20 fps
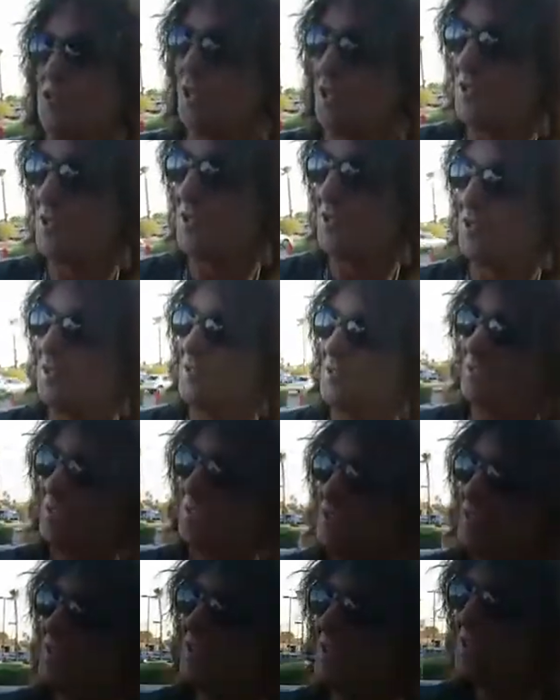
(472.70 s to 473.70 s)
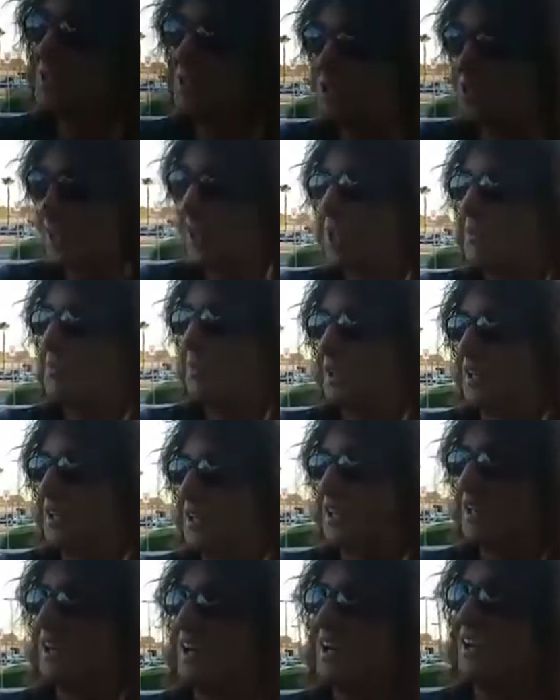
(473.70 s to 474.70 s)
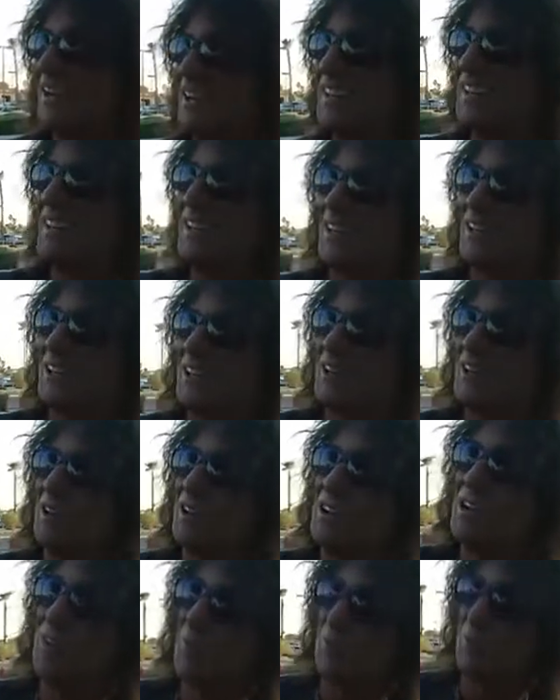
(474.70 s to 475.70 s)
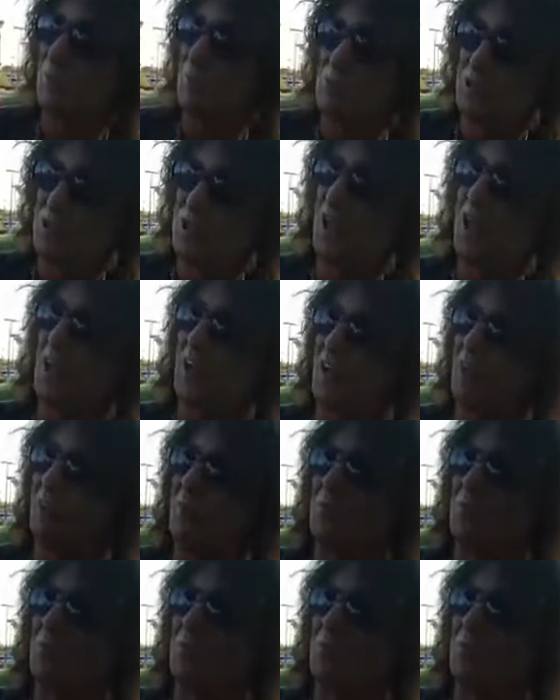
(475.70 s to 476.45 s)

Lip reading: Jason jamming yet. You know, we were talking